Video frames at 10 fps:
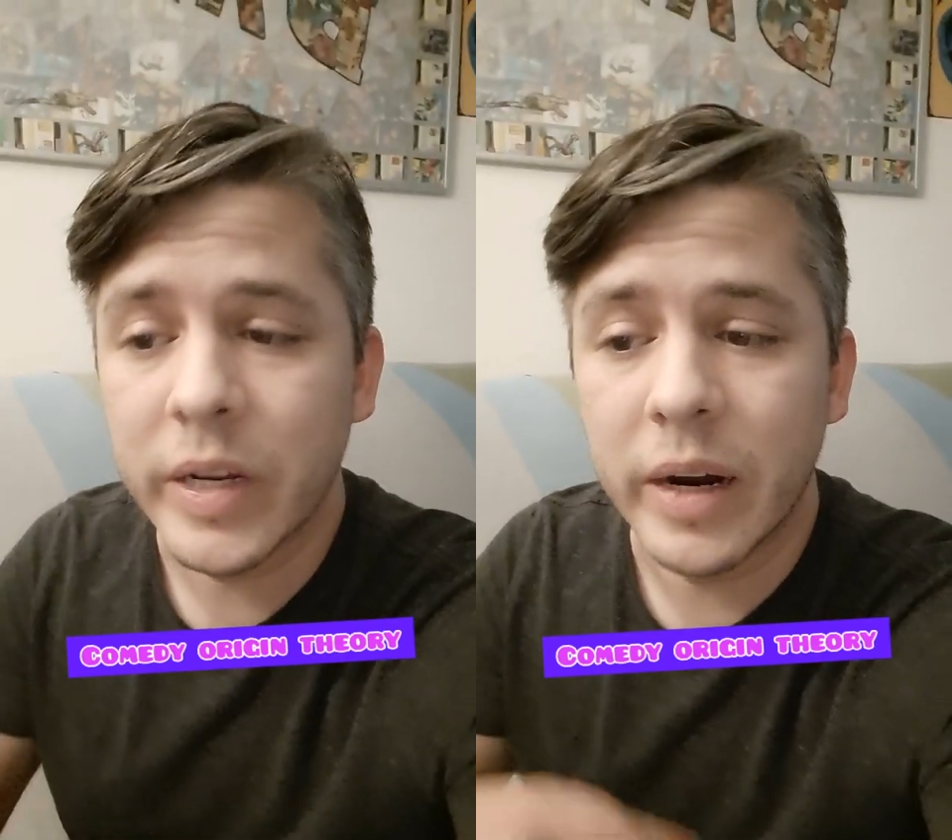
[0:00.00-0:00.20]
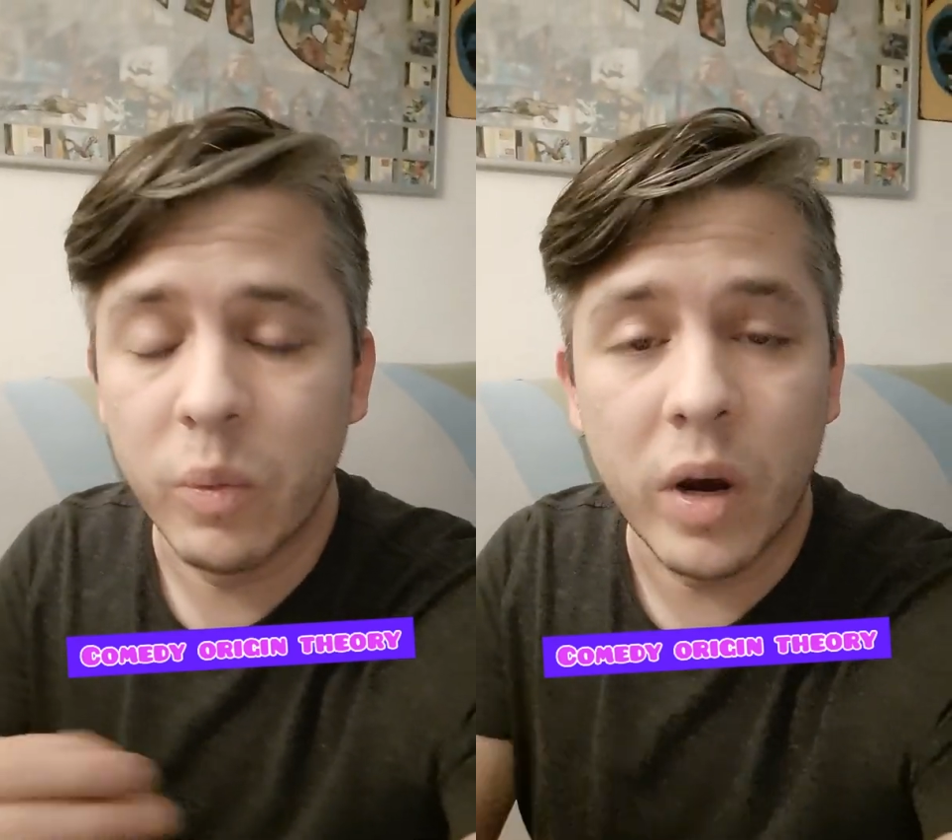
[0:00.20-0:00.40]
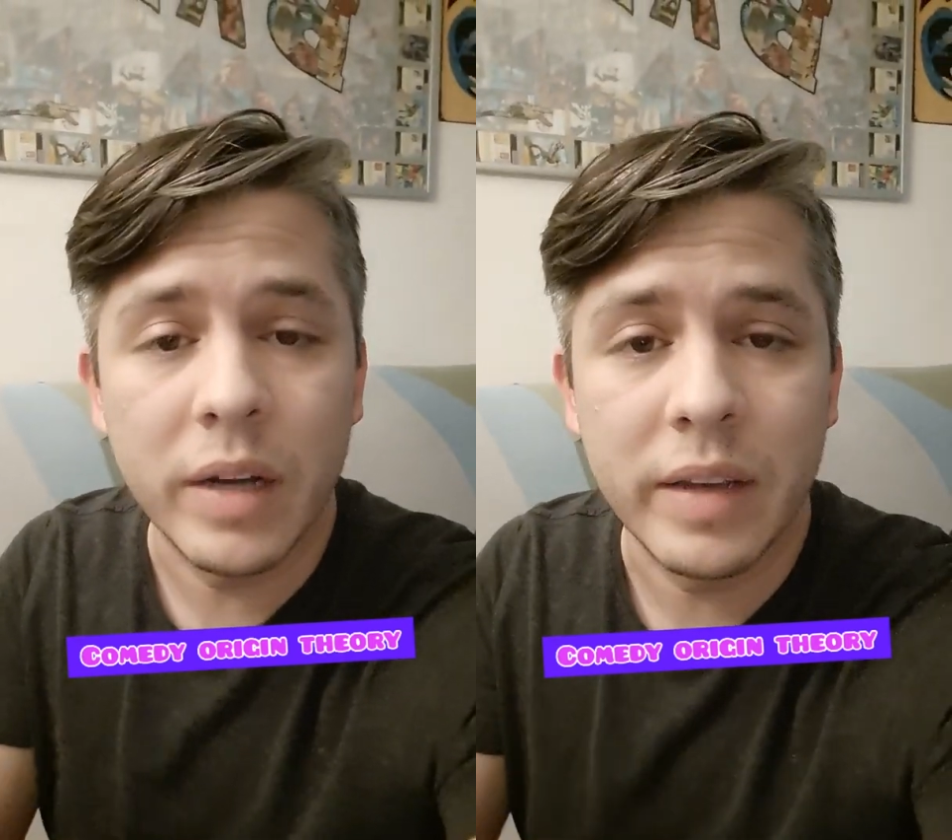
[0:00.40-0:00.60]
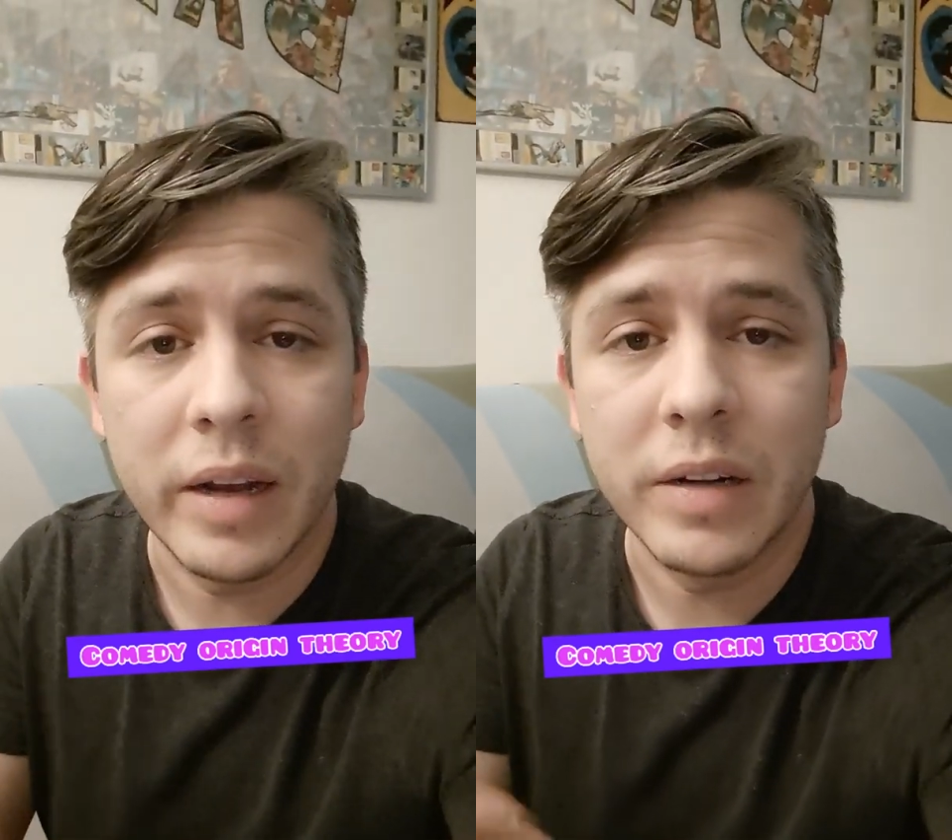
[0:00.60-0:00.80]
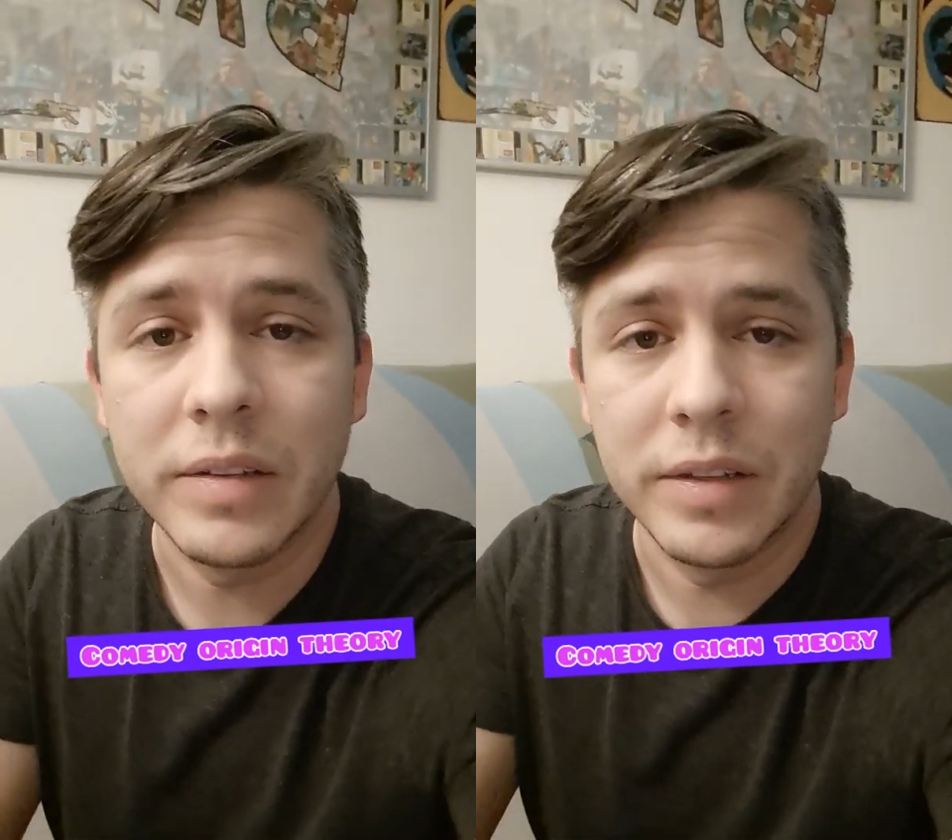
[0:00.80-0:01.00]
I walked
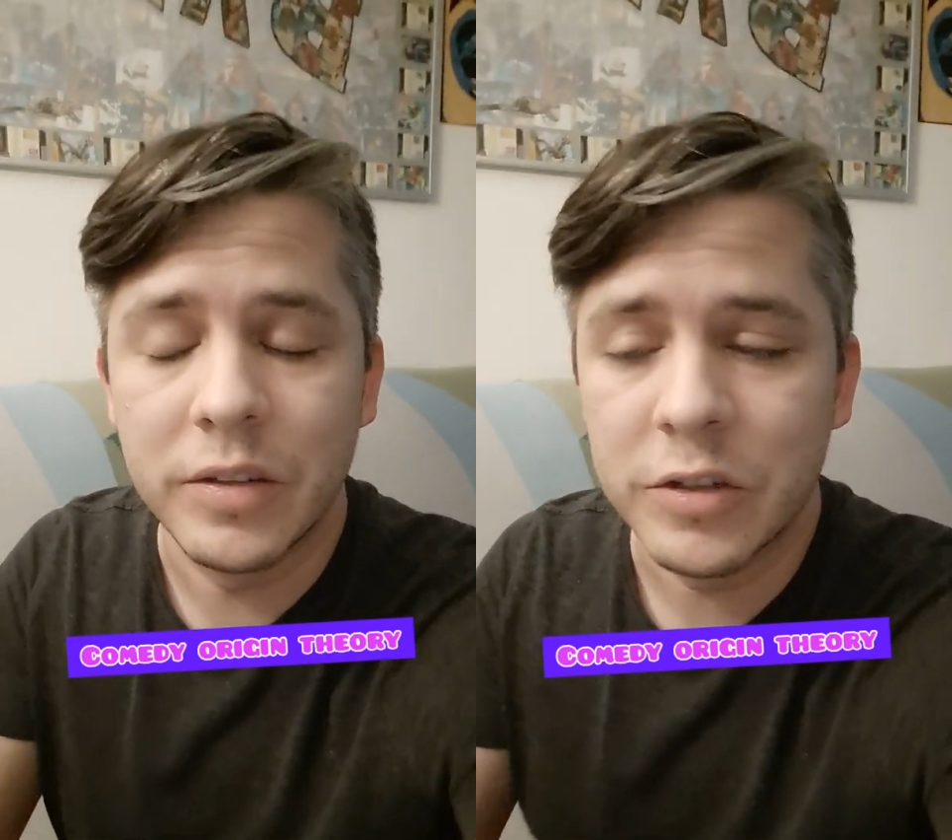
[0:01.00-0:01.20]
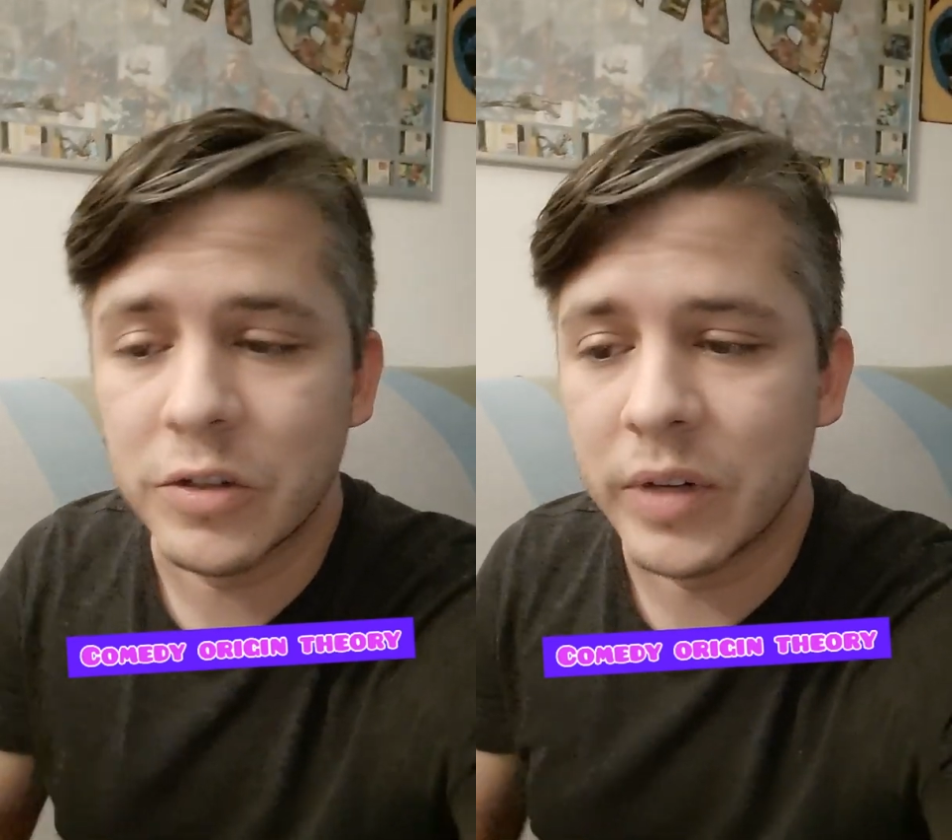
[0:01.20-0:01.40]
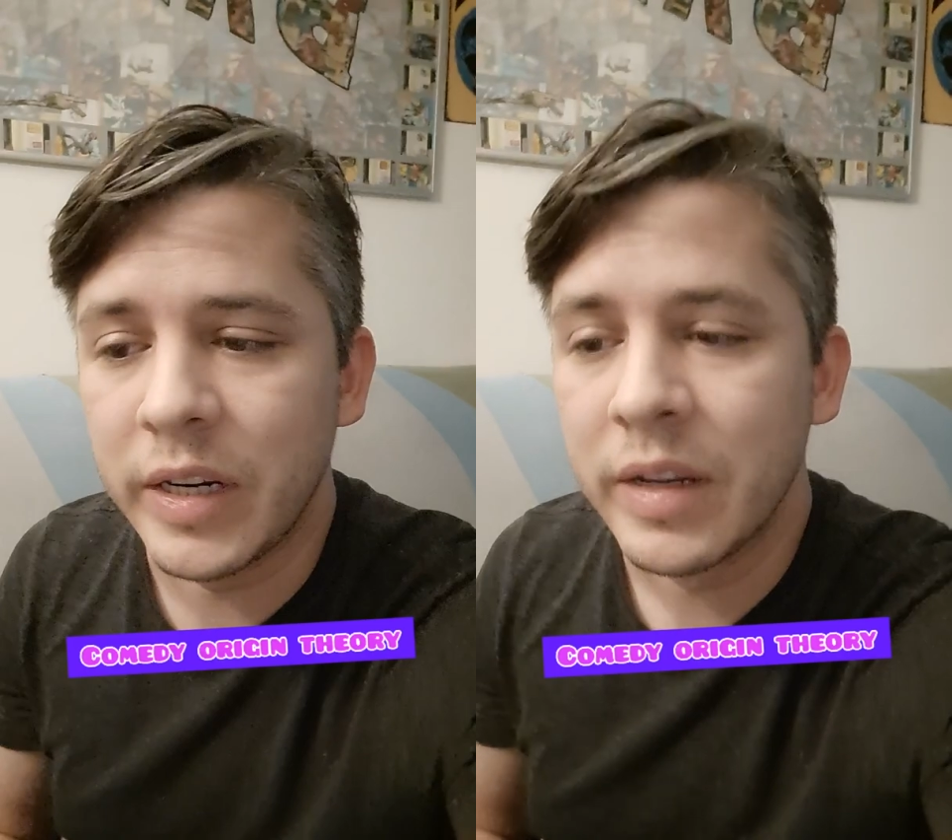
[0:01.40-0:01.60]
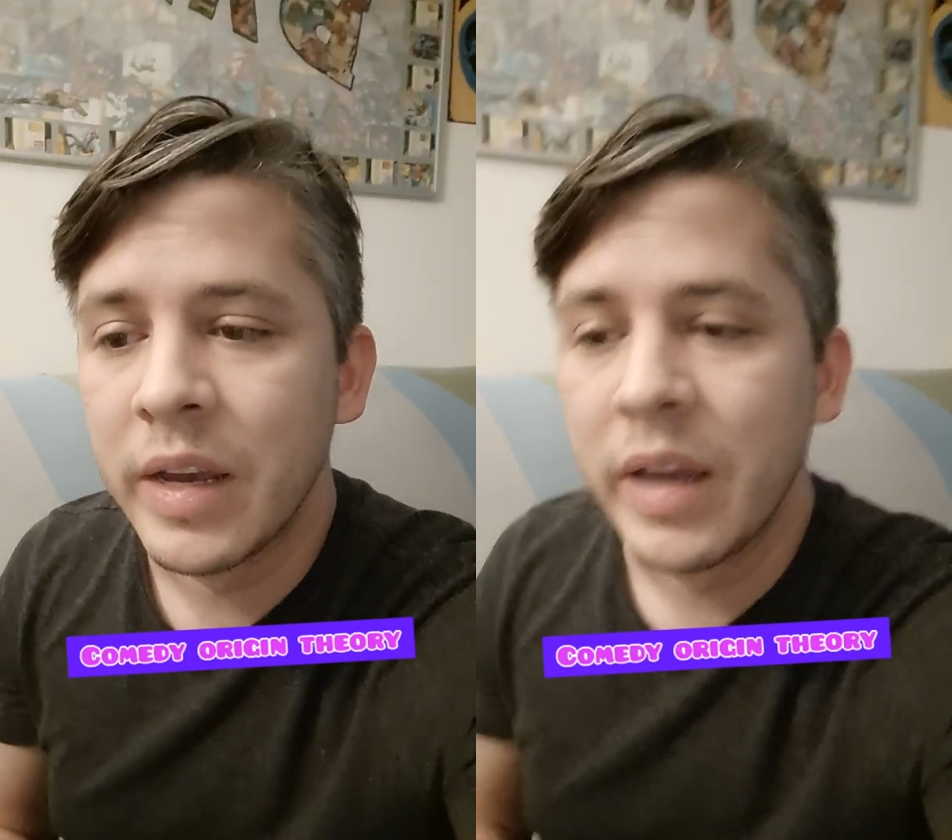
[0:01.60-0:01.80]
out onto the street